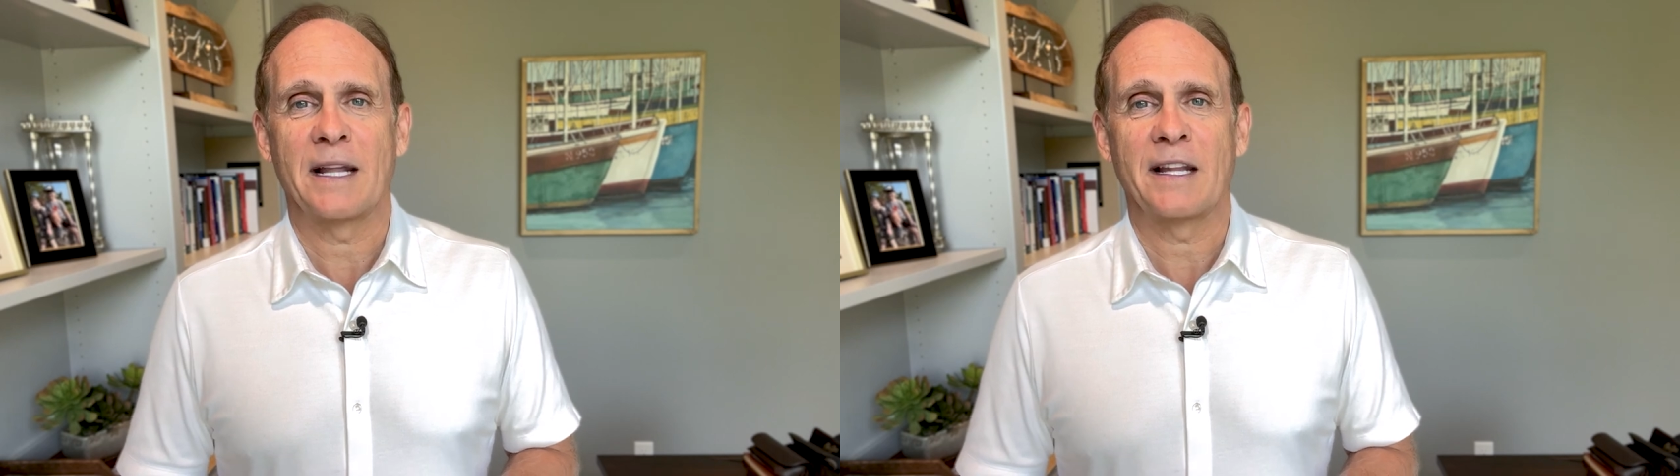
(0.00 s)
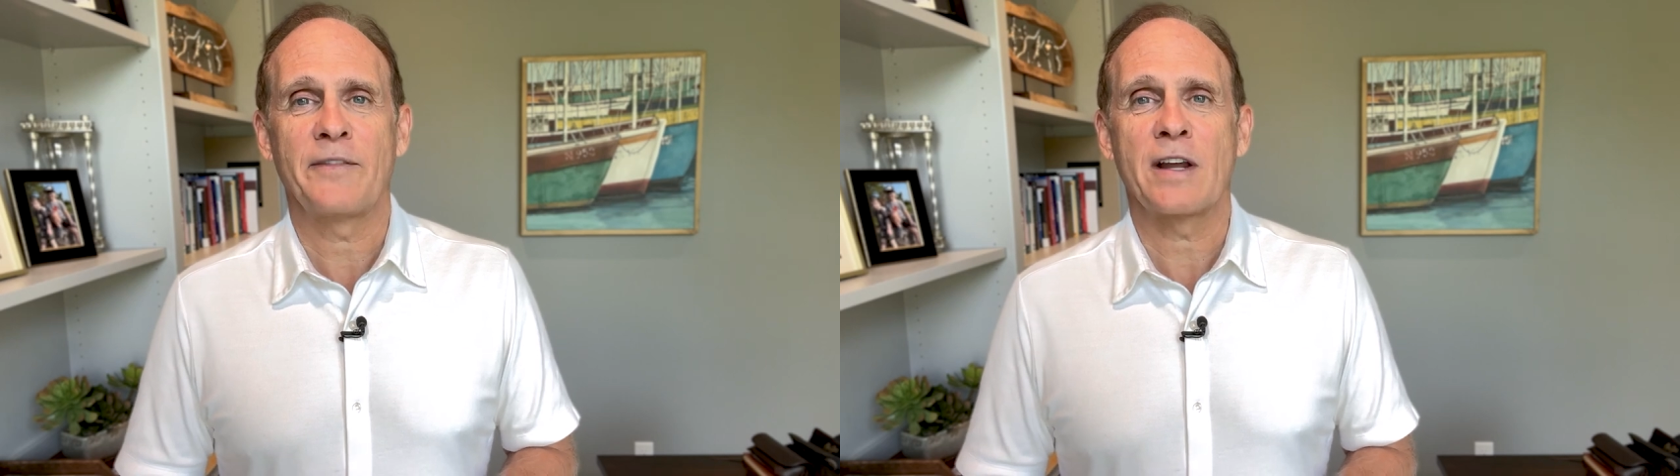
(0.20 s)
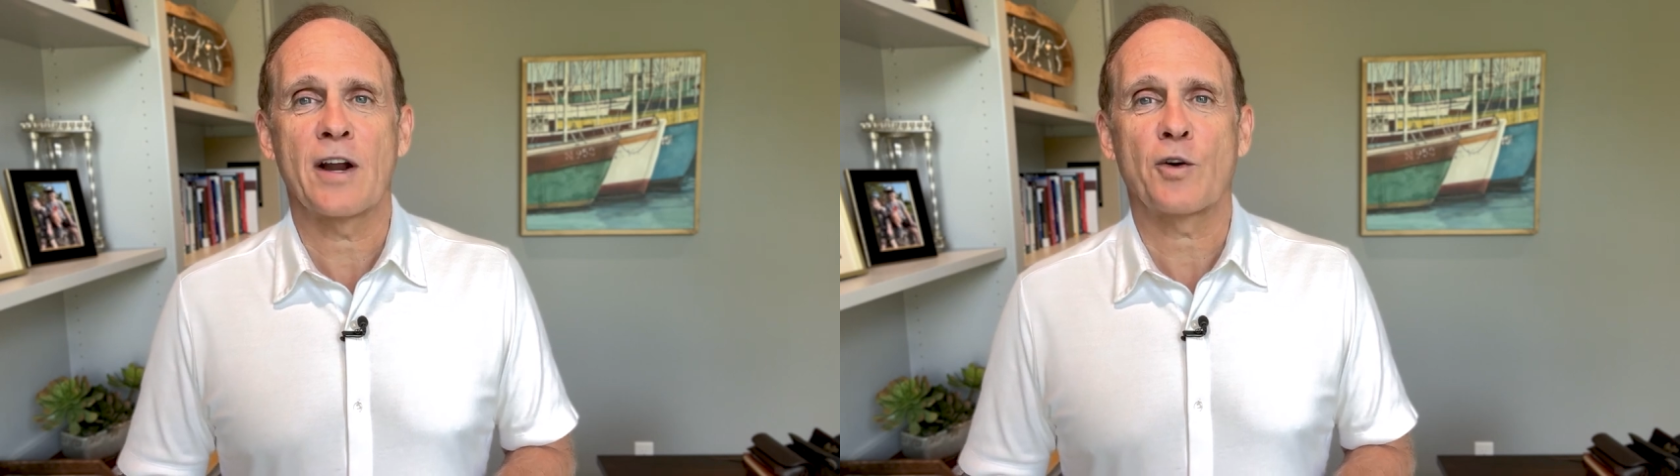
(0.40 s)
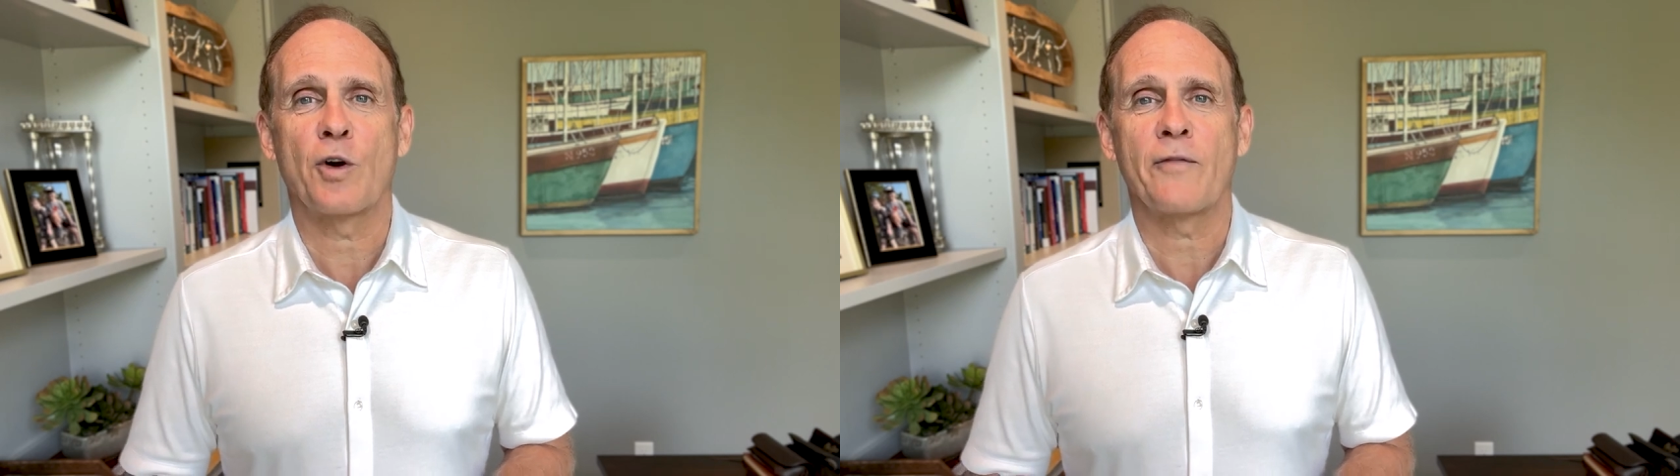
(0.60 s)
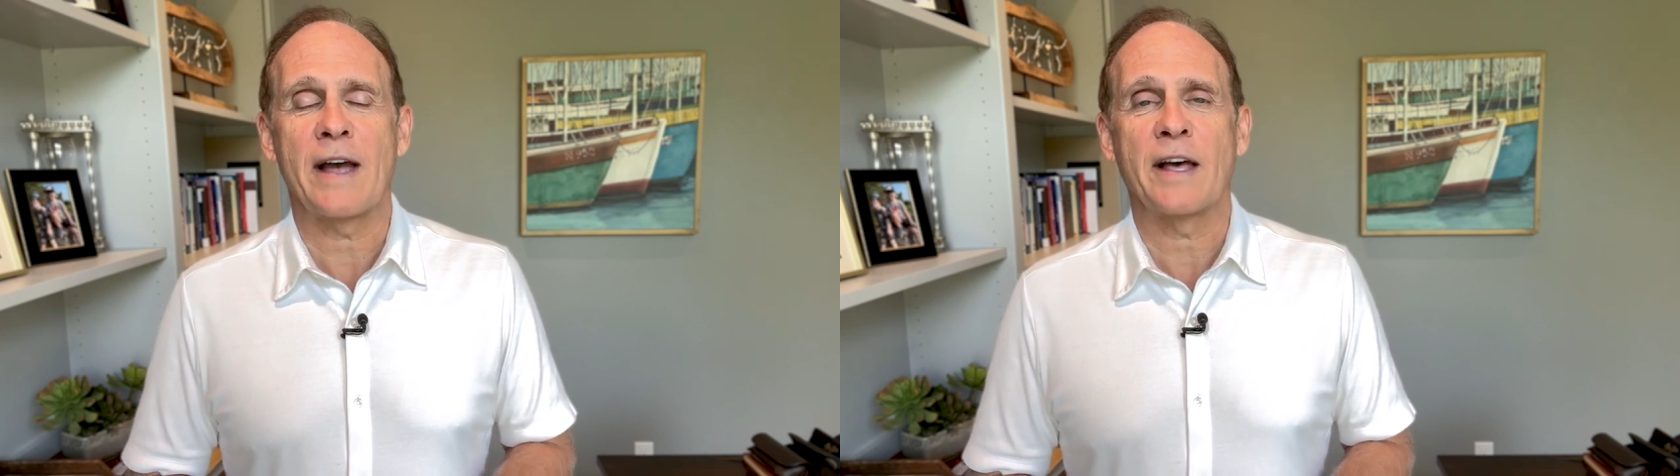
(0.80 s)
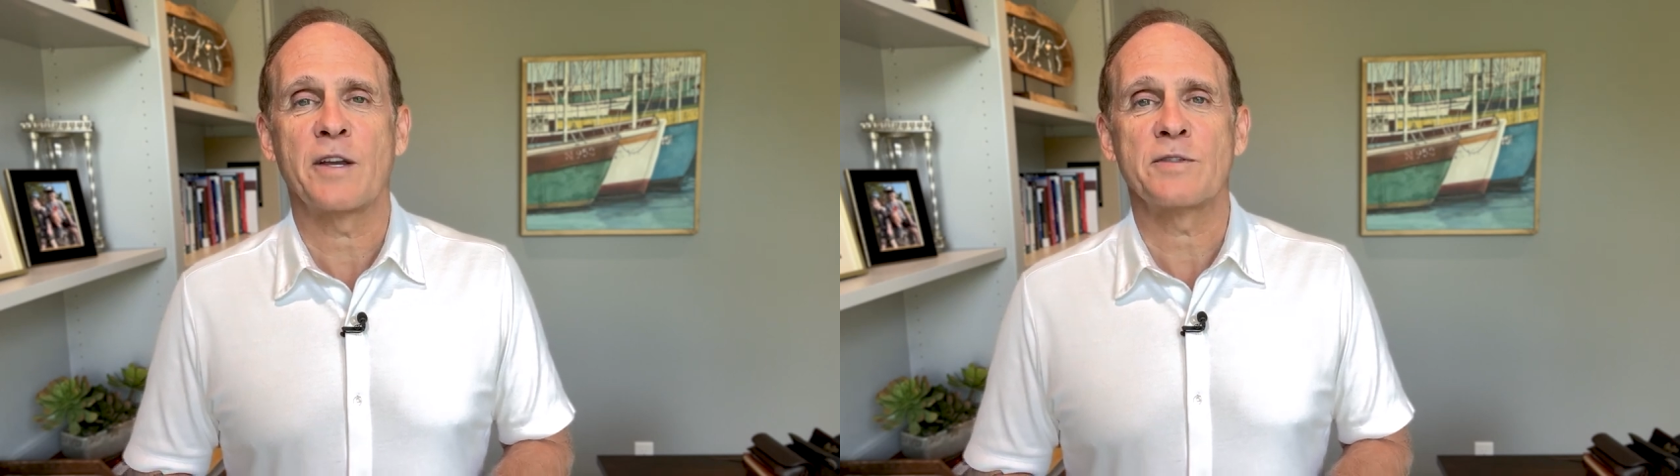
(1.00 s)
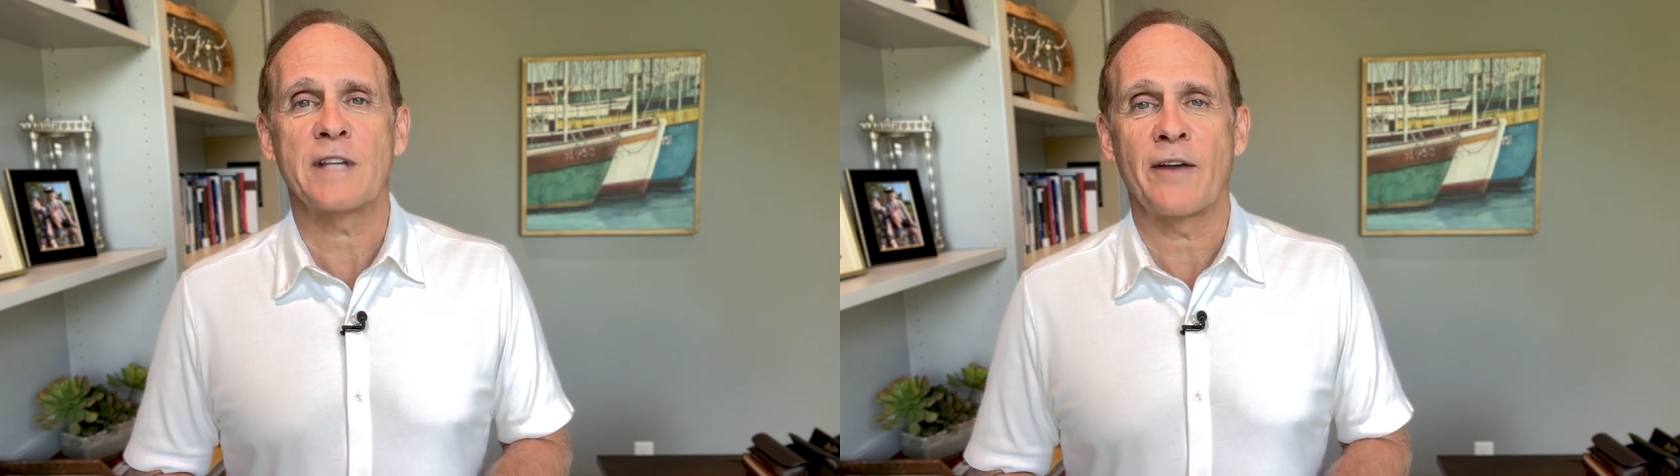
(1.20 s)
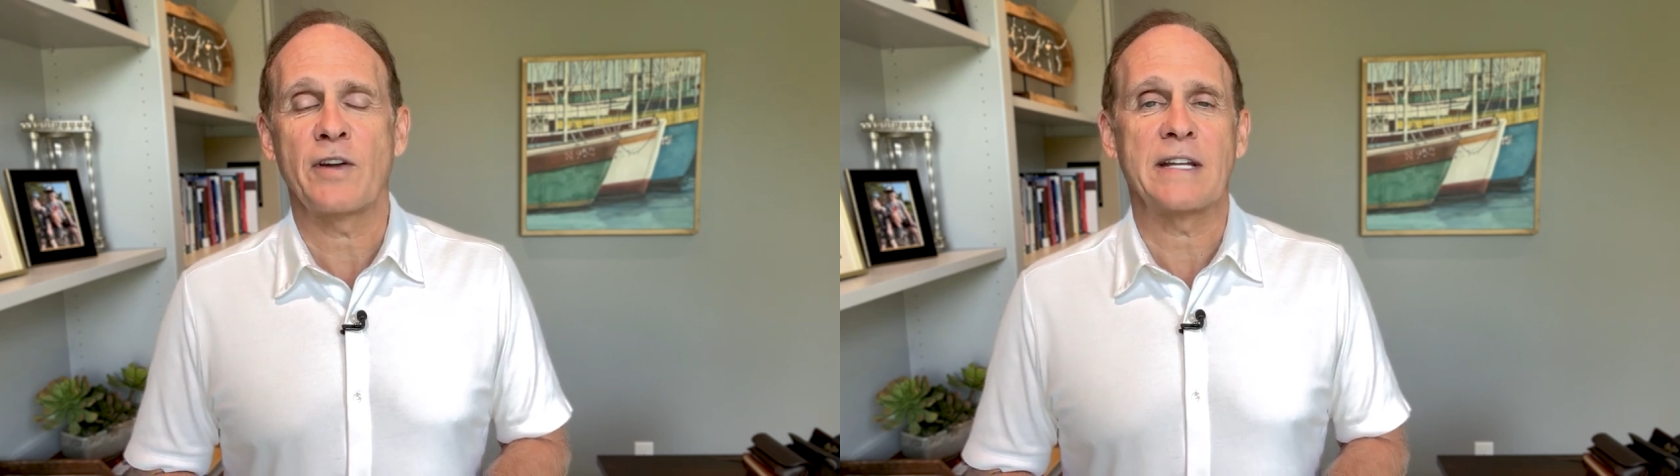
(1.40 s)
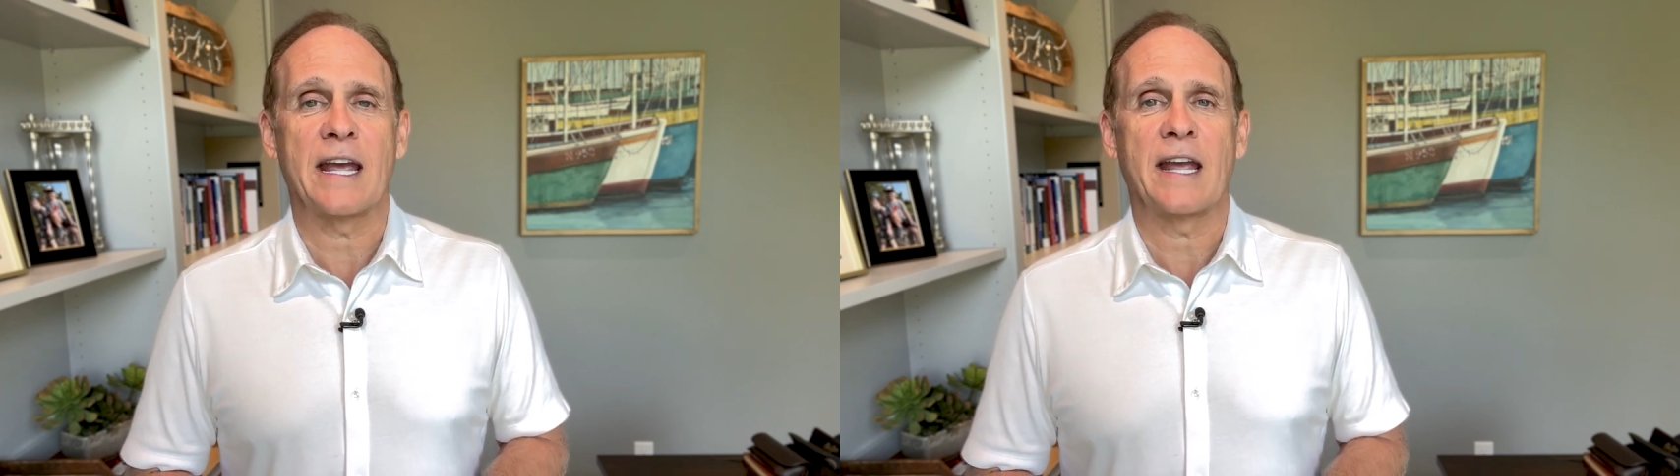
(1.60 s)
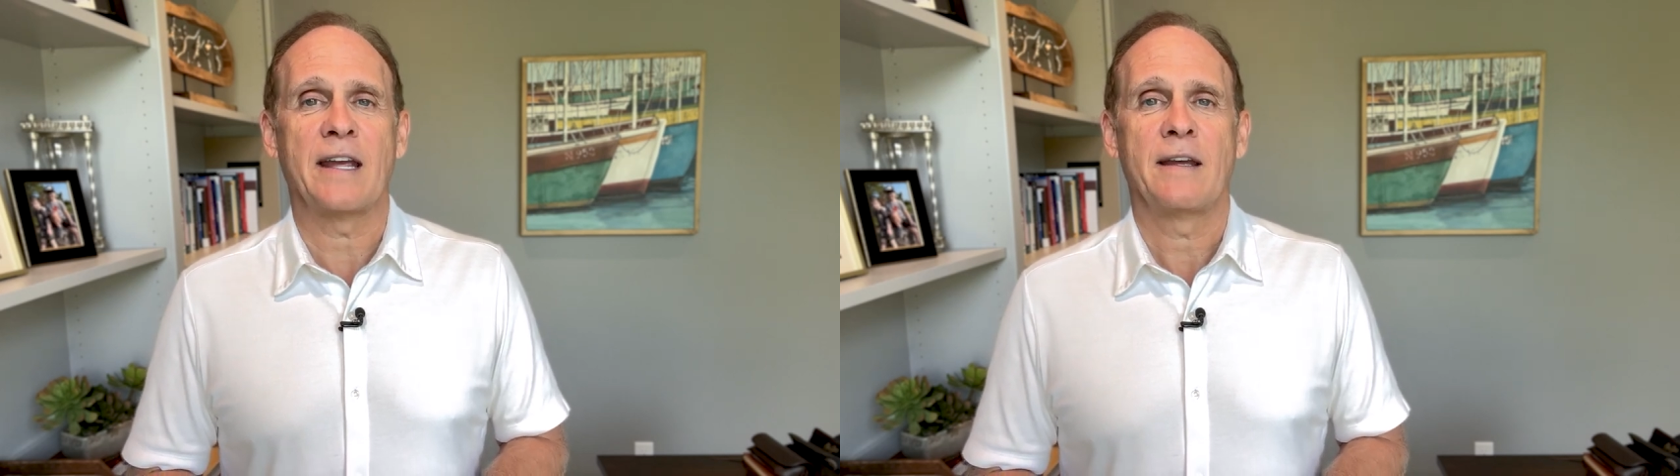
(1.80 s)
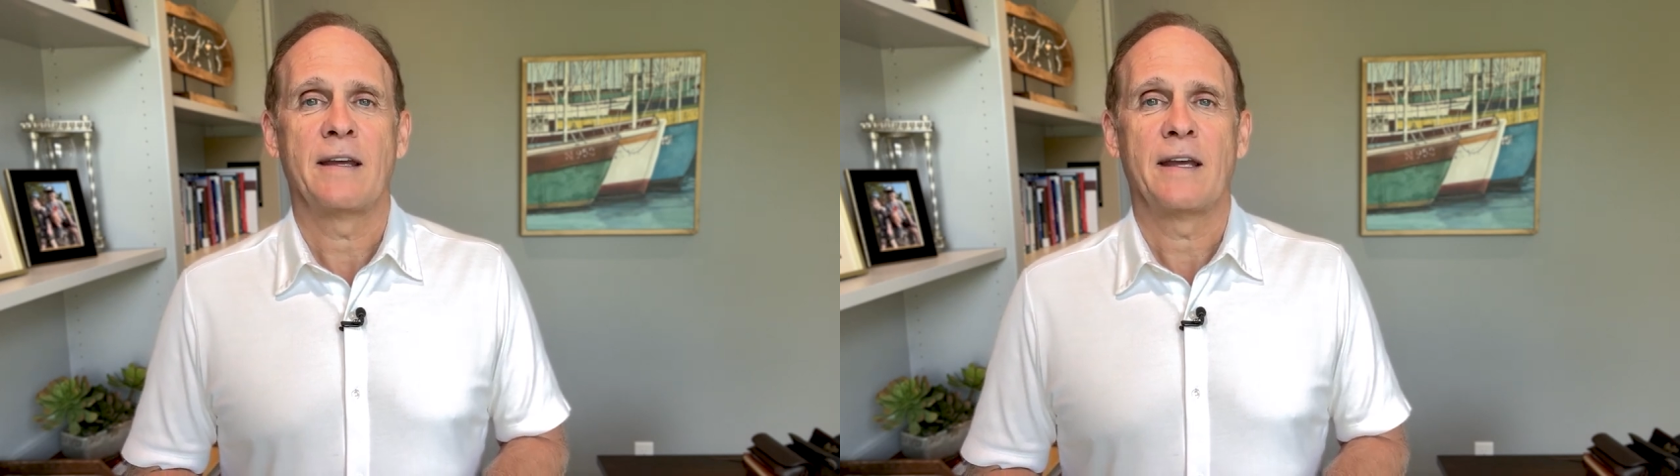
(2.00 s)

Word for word: living our core values every day